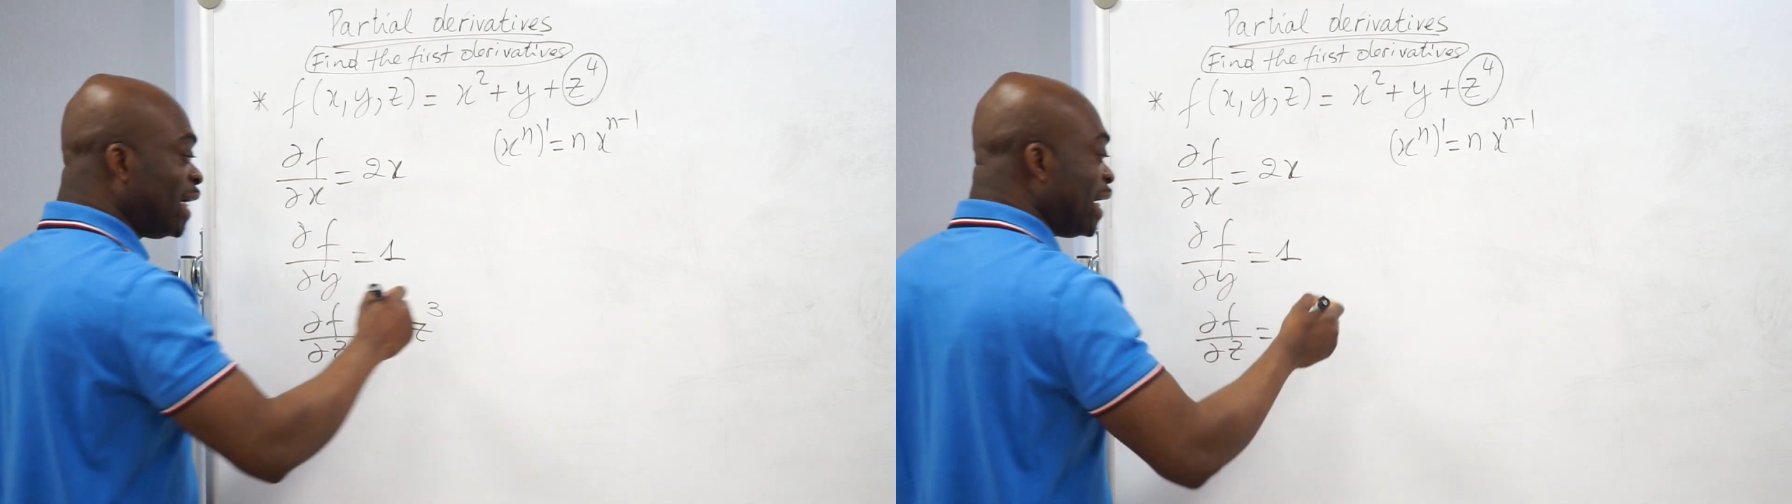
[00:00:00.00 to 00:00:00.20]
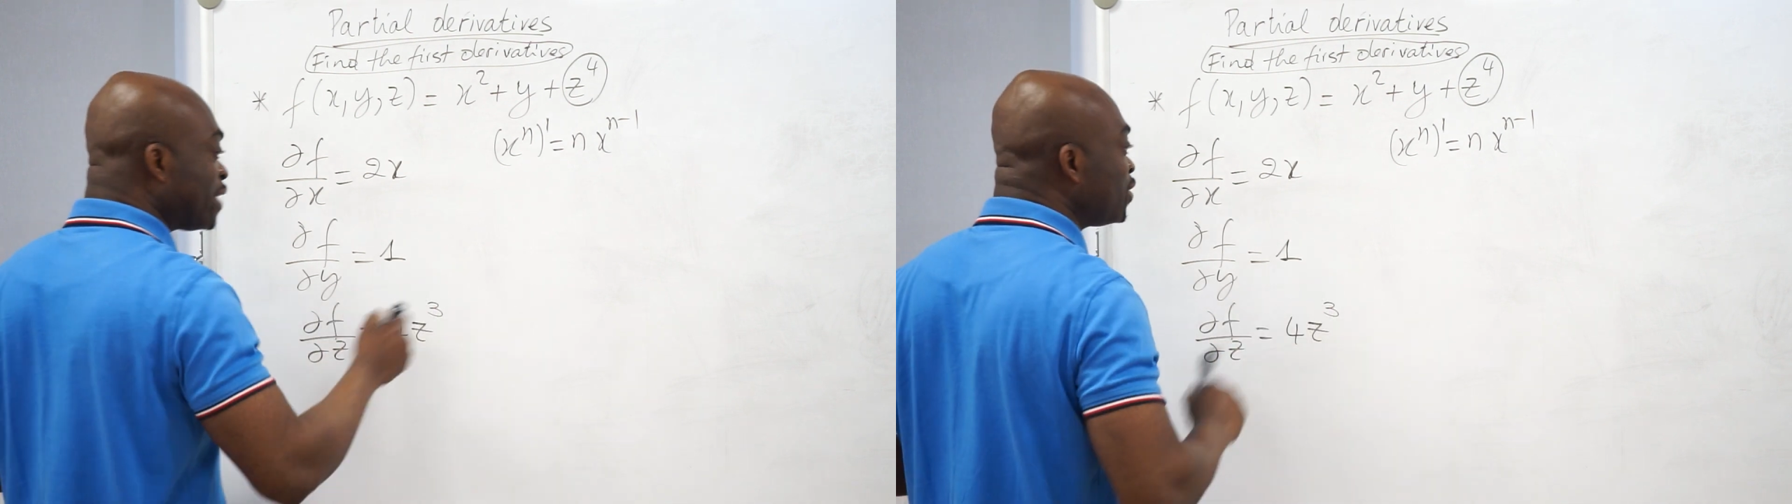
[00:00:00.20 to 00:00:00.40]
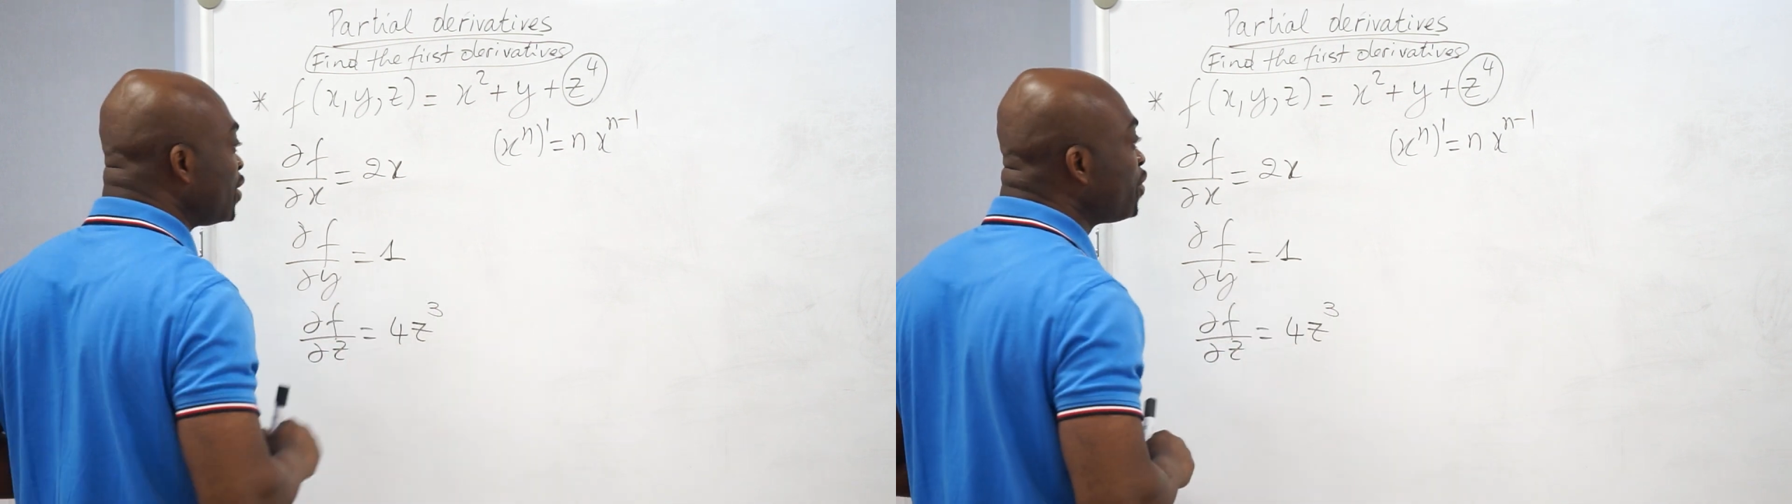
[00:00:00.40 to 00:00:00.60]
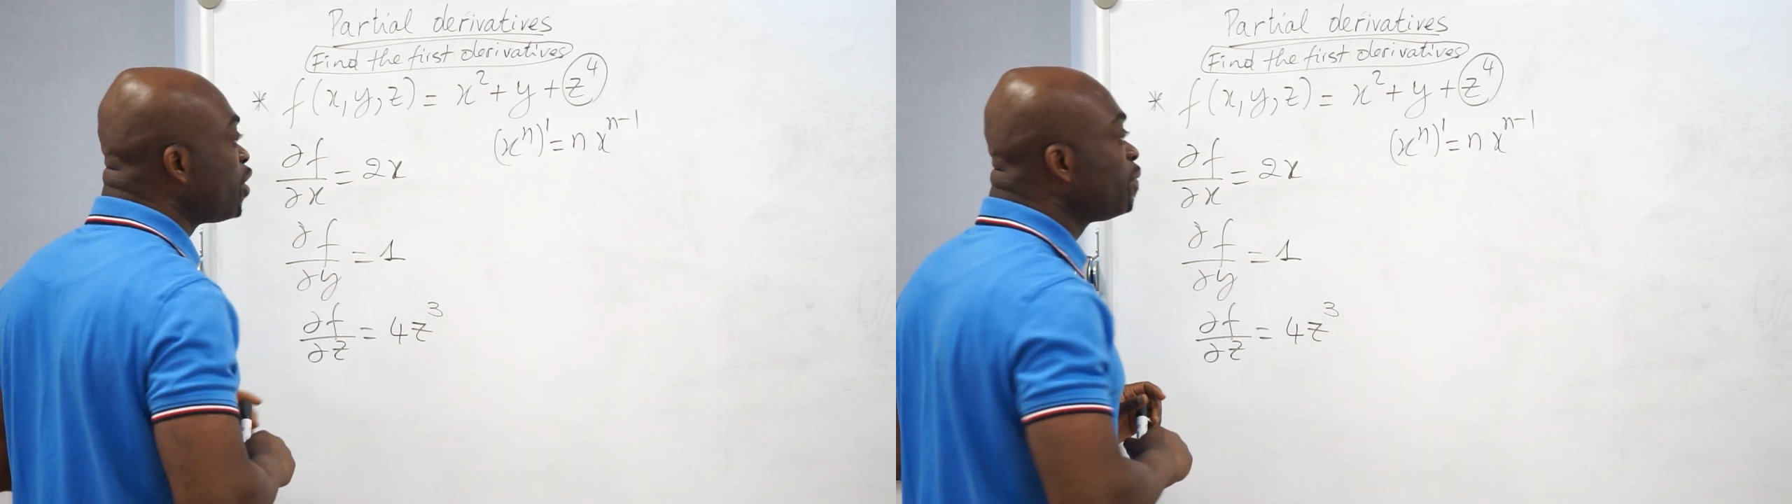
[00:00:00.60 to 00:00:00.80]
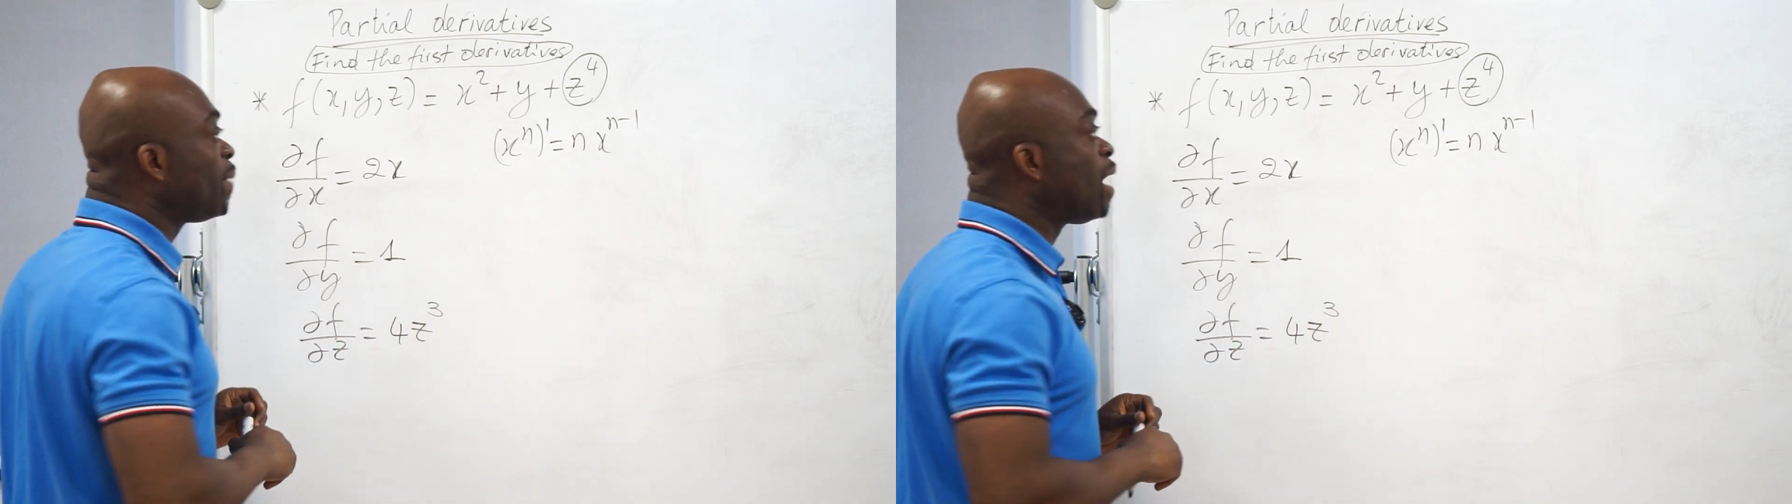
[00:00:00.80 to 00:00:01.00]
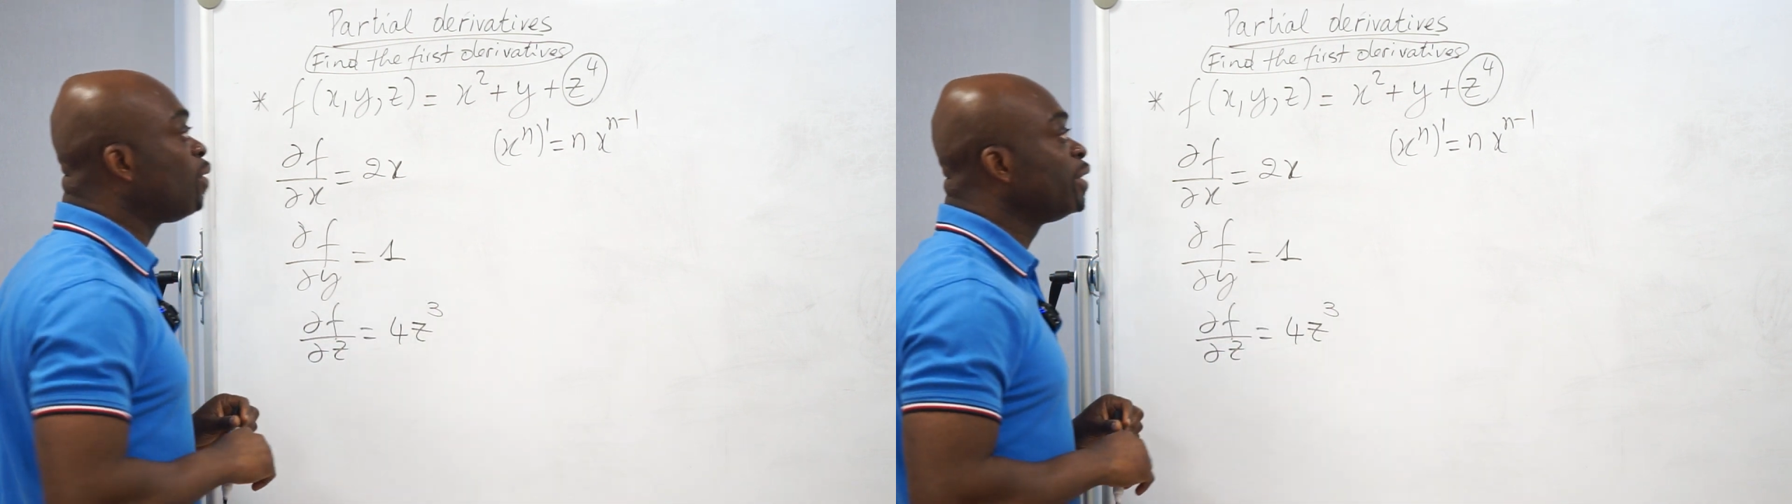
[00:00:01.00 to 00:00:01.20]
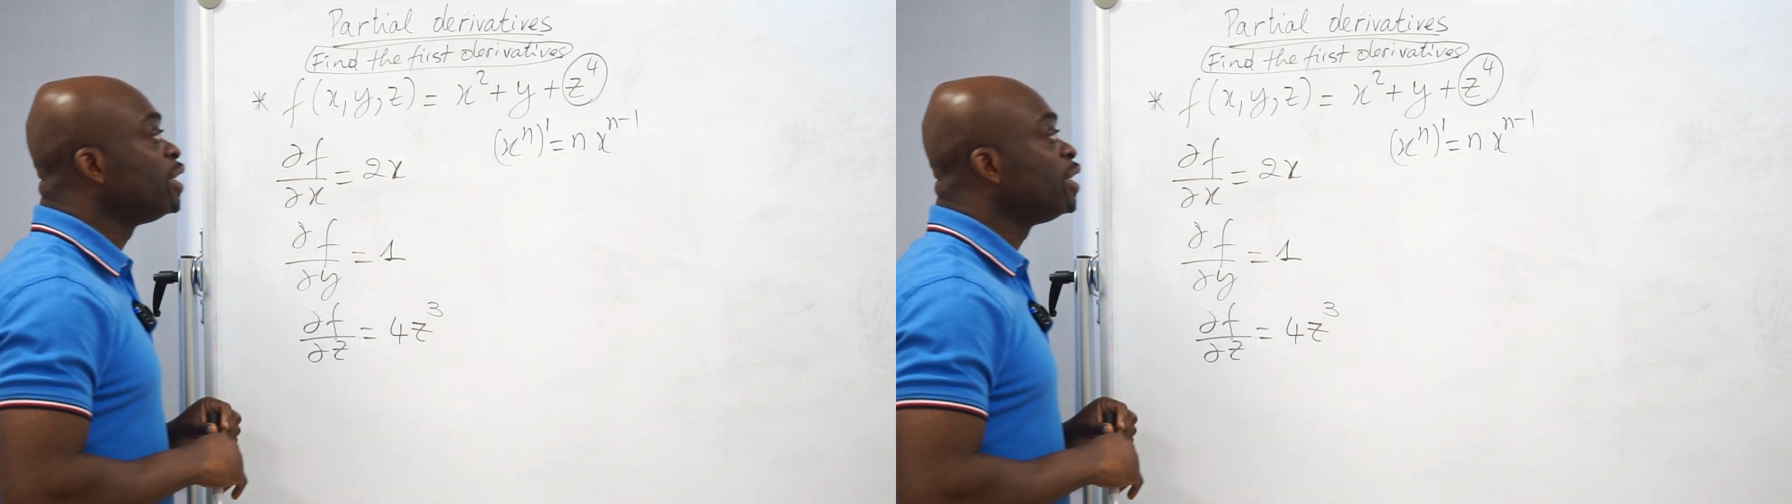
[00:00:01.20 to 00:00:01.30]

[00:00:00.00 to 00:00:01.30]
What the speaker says: x is the third power.